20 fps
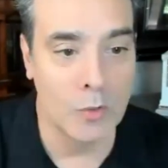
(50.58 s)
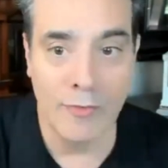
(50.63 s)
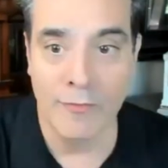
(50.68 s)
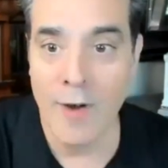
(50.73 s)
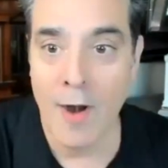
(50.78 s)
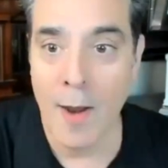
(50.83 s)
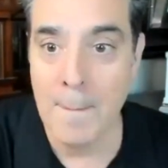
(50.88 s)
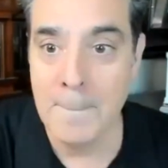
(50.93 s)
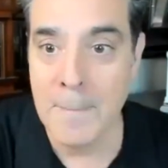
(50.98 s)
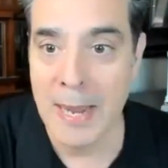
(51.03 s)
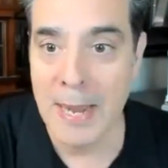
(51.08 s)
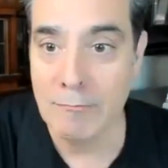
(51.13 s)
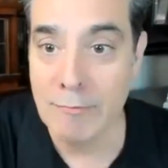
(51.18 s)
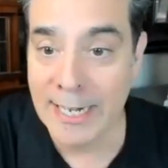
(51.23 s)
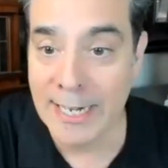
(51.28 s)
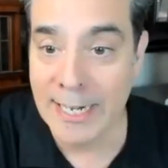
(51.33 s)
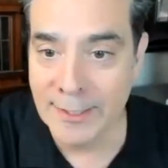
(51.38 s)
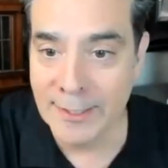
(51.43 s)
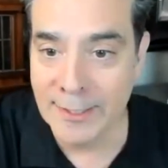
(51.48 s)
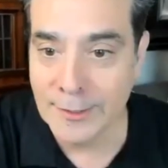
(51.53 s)
from my
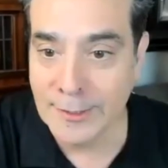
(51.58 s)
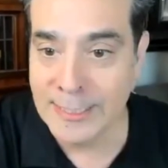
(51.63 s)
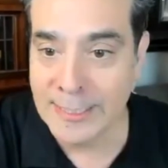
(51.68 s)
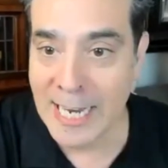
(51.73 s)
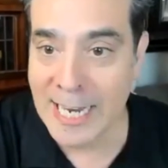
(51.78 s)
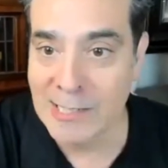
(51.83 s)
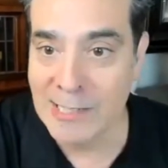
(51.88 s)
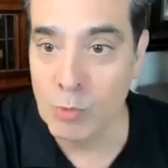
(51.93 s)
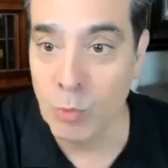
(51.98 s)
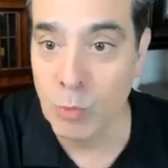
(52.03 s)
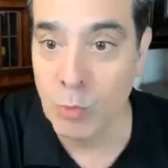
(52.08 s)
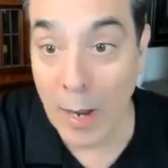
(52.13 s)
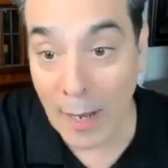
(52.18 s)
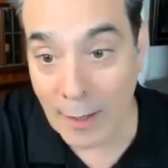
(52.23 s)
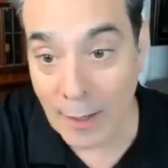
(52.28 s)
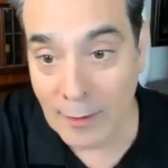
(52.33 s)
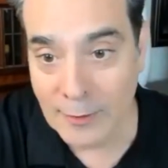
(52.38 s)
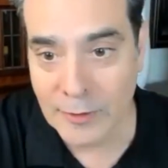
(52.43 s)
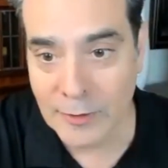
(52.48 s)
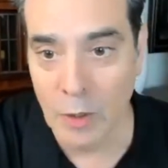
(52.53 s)
regulars as
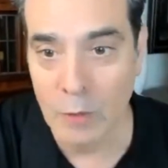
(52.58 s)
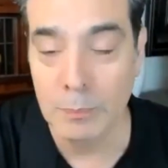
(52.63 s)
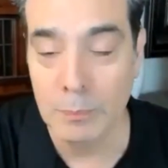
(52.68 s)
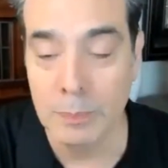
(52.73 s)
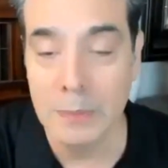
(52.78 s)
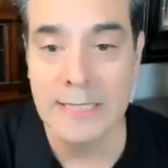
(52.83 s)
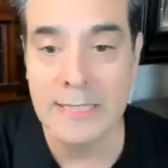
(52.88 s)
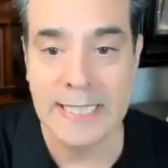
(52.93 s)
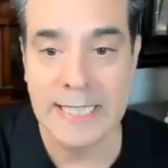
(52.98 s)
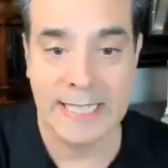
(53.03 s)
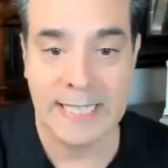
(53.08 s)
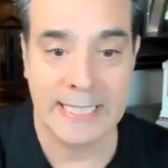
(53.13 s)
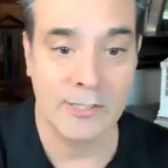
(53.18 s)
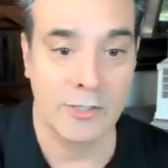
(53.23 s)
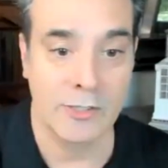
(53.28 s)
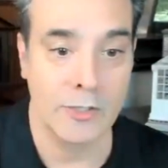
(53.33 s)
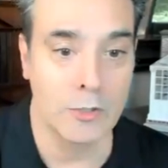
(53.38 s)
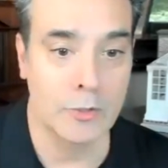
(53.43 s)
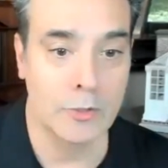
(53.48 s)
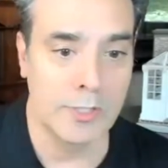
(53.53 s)
well. So
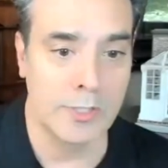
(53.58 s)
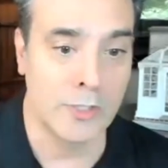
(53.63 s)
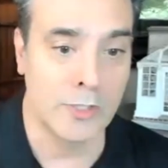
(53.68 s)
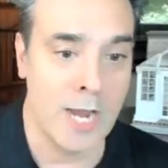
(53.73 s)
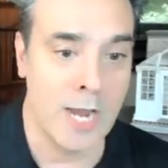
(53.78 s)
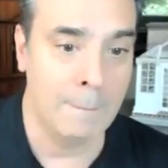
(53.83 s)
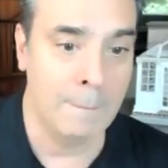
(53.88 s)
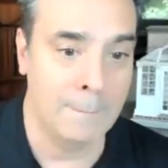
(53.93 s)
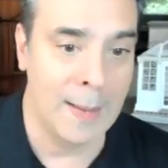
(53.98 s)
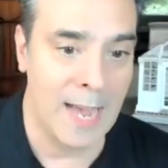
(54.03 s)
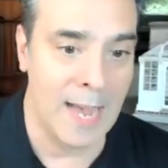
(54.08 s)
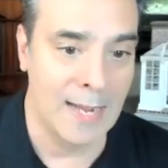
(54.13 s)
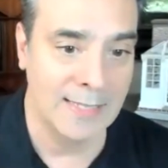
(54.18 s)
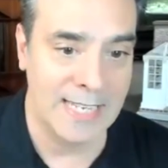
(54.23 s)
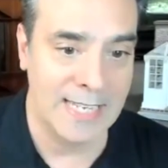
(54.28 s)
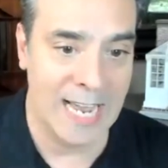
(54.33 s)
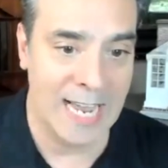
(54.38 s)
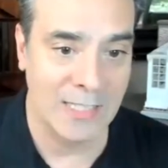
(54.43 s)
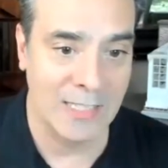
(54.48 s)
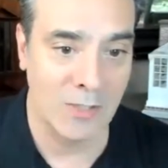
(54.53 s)
please use the chat
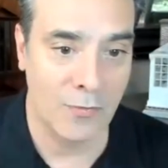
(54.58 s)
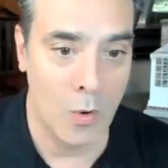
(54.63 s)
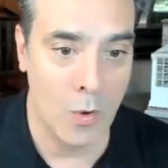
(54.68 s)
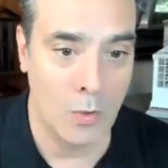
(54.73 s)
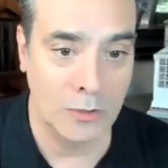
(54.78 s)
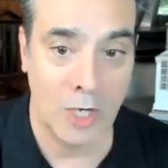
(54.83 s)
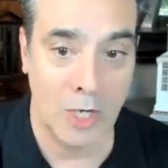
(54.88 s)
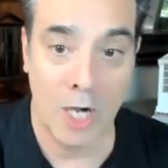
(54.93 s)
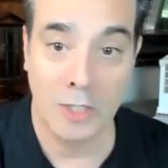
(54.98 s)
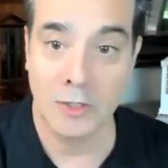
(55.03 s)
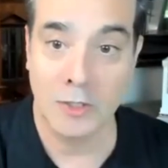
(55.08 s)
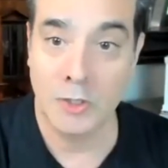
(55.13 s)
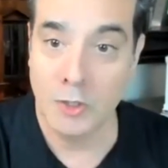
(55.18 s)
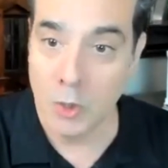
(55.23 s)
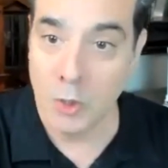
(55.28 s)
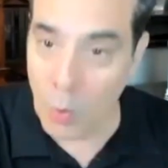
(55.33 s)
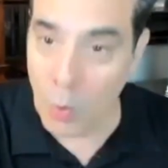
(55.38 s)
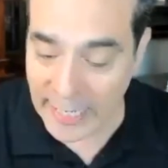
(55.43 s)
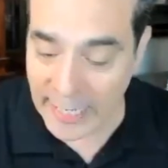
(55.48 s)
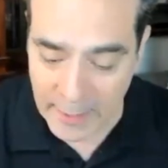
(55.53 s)
box as folks are
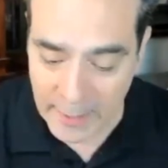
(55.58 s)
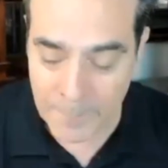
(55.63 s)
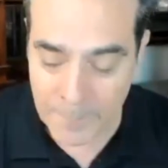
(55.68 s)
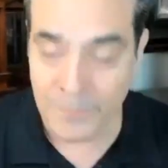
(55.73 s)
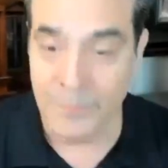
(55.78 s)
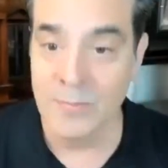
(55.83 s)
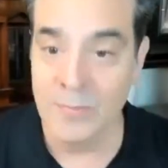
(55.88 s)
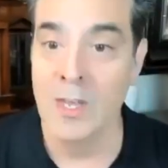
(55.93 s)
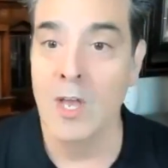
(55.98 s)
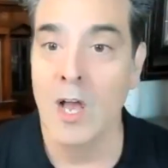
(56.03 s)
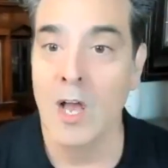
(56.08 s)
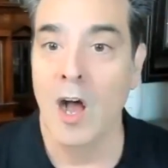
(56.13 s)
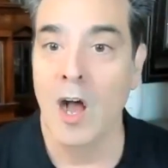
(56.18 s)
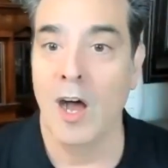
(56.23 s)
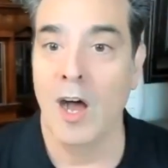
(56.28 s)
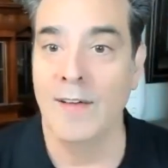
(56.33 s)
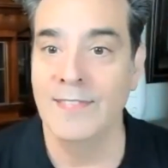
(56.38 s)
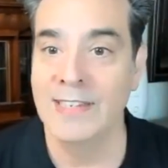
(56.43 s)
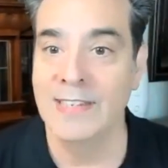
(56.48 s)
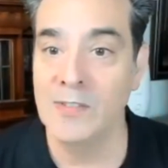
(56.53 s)
joining
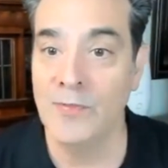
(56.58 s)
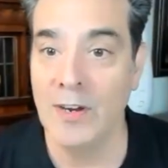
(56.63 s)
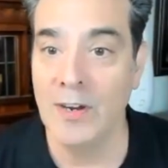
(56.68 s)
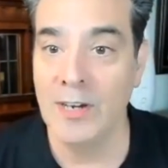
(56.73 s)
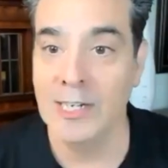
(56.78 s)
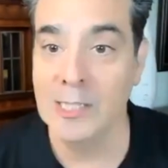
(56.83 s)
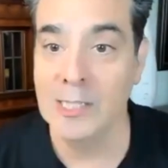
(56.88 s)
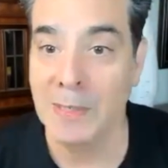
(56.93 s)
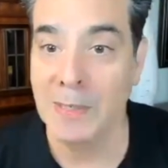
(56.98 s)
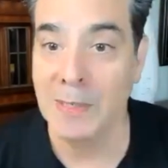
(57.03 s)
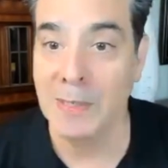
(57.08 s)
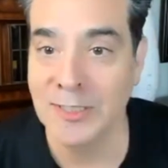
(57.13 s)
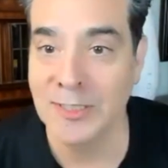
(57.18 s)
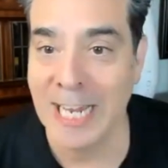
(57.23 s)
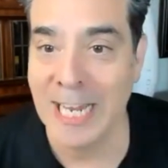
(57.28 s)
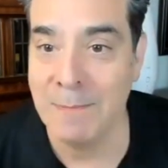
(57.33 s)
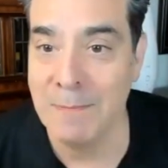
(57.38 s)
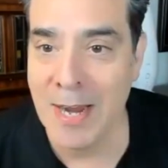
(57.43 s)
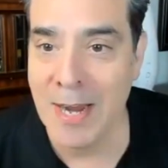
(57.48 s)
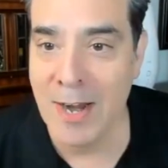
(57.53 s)
on this very special
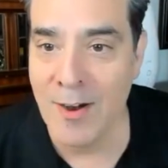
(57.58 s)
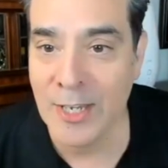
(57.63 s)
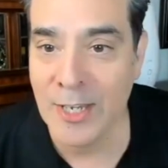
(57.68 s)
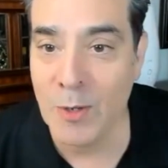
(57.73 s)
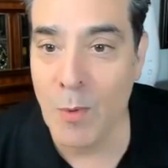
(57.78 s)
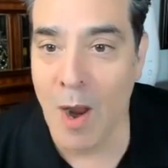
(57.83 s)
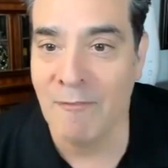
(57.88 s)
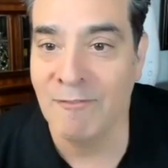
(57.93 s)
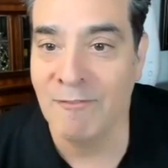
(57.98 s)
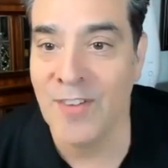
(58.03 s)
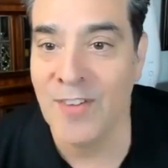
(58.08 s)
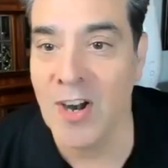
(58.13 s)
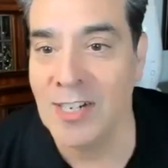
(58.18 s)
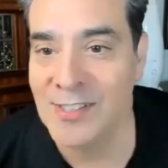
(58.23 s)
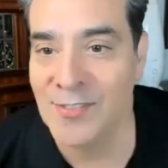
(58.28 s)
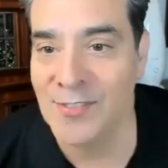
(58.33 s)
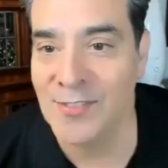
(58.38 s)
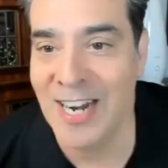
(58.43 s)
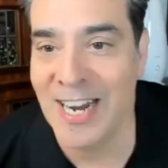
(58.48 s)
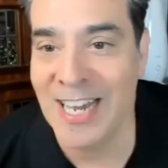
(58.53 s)
day. Mary, you are
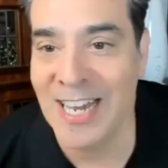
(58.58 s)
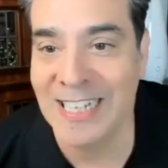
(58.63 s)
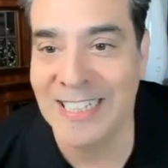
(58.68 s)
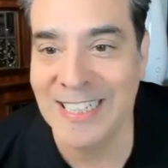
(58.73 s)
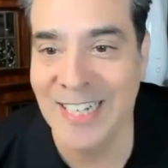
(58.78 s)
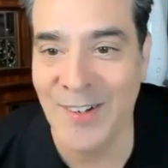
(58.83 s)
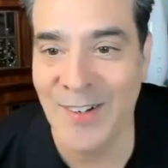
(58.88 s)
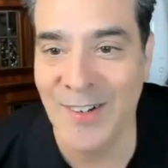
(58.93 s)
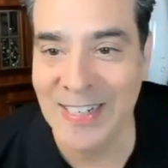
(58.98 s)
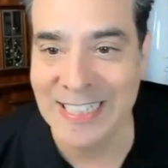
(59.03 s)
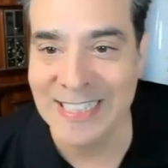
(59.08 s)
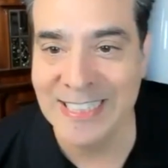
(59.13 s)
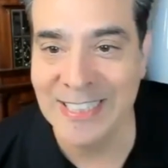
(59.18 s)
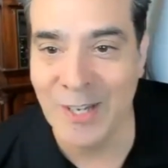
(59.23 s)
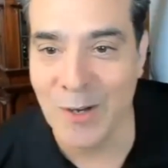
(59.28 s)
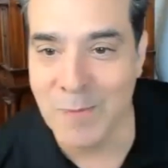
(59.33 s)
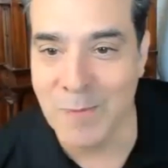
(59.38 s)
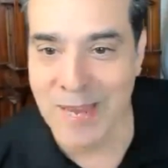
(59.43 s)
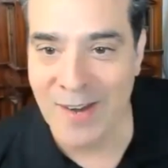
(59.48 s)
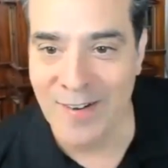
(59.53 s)
first for a hello.
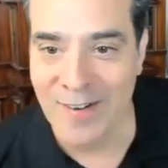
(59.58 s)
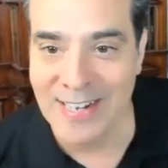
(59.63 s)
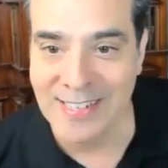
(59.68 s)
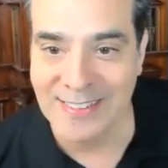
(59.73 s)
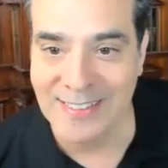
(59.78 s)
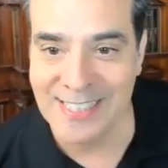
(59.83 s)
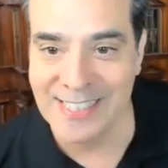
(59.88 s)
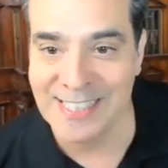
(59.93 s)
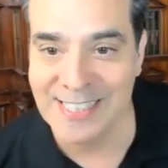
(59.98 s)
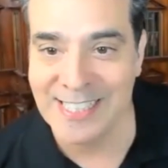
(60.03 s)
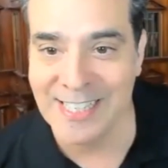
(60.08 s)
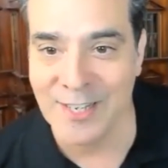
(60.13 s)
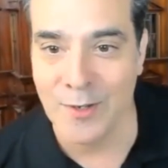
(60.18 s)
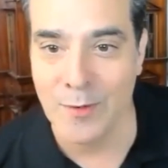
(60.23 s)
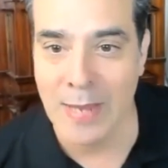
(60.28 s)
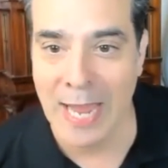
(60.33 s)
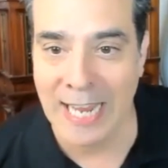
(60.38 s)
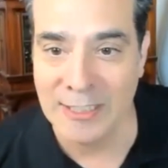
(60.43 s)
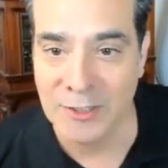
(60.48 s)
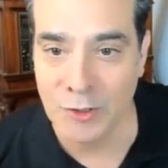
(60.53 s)
Hello, Mary. Good to see
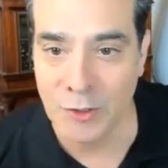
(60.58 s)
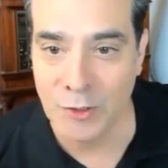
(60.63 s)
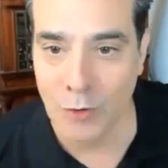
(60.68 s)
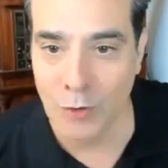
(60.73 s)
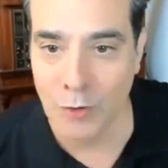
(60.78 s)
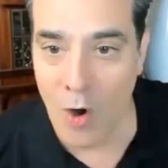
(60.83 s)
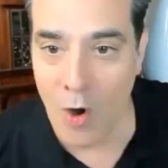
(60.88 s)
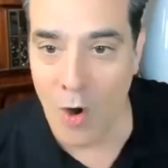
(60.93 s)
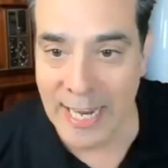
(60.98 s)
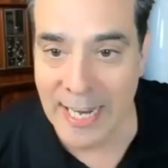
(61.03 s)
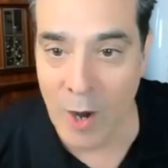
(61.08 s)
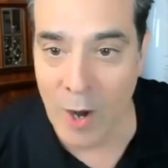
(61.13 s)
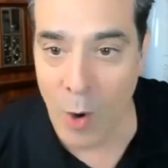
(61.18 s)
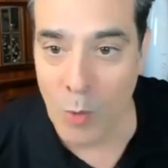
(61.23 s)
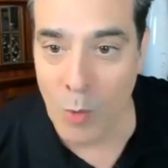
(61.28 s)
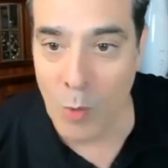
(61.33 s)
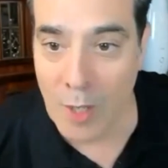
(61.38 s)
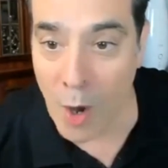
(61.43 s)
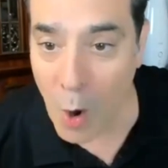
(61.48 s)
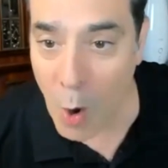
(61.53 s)
you. Hey, Troy in
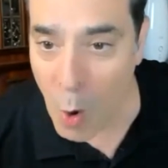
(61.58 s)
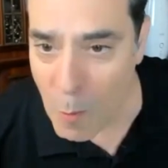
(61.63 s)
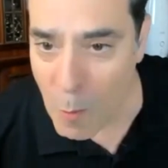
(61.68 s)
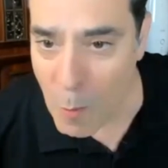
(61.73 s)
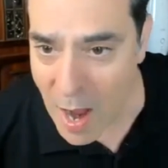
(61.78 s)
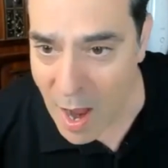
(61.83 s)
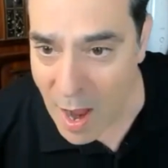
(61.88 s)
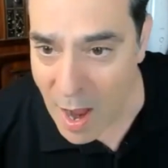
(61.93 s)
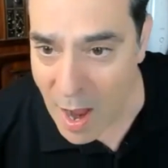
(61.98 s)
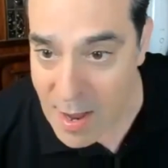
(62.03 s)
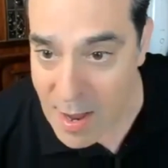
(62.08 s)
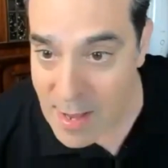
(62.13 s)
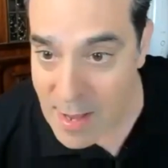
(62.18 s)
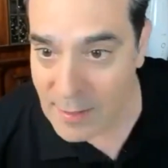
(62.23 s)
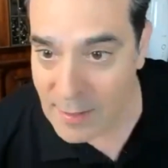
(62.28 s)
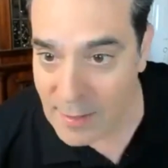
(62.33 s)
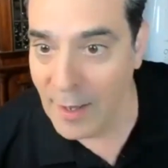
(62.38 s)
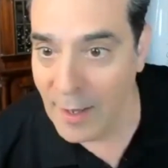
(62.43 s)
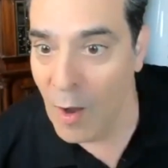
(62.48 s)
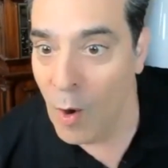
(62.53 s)
Oklahoma,
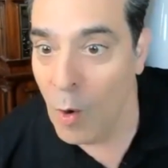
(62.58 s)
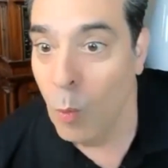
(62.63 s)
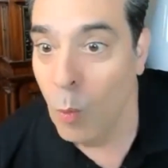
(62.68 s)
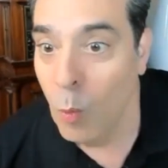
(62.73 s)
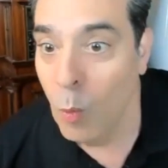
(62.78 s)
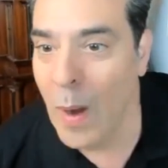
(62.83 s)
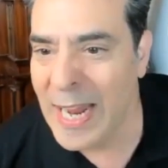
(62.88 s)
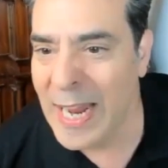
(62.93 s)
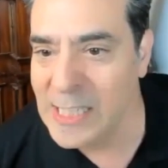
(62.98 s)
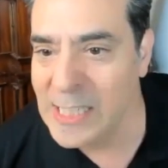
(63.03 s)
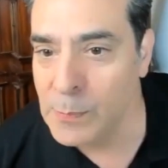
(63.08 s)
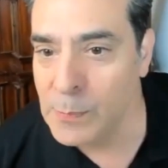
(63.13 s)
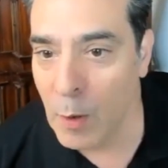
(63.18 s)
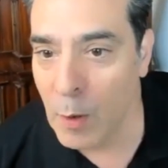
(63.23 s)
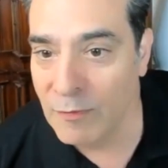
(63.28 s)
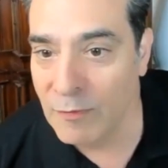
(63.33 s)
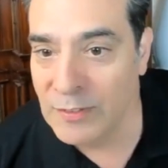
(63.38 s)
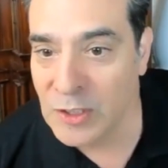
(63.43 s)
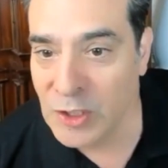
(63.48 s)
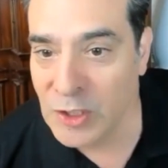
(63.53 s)

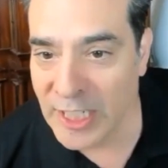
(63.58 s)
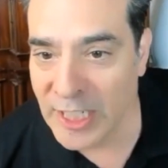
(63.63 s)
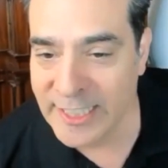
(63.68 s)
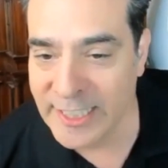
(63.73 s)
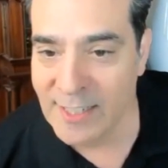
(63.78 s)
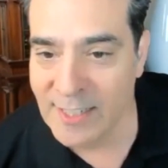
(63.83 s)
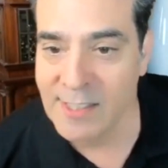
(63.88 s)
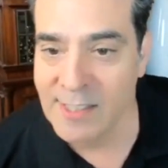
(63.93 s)
Waynesboro, Virginia,